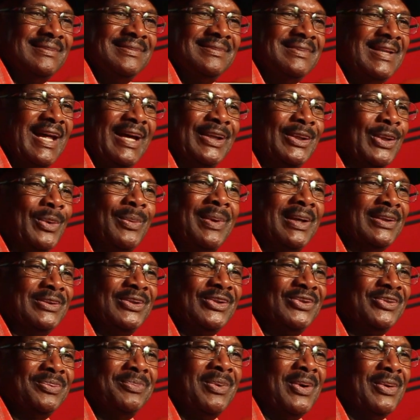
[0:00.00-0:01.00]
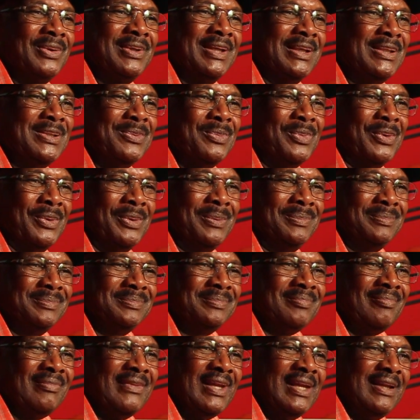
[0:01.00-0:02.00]
"No, I don't want to smoke anymore."
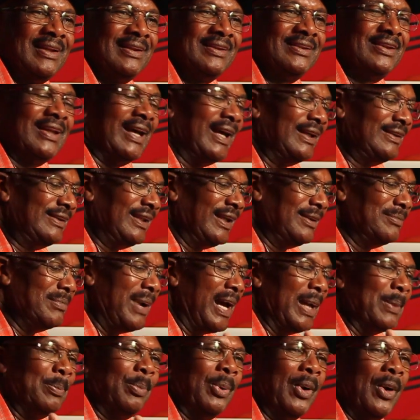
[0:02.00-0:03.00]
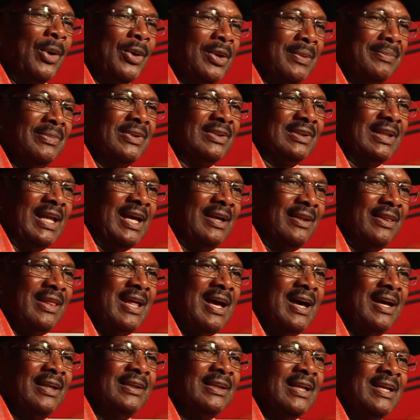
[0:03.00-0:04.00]
So I think my program is like
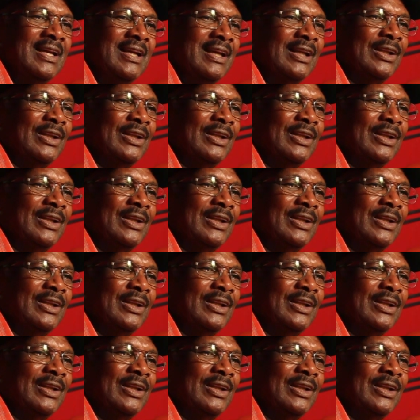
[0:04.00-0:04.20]
that.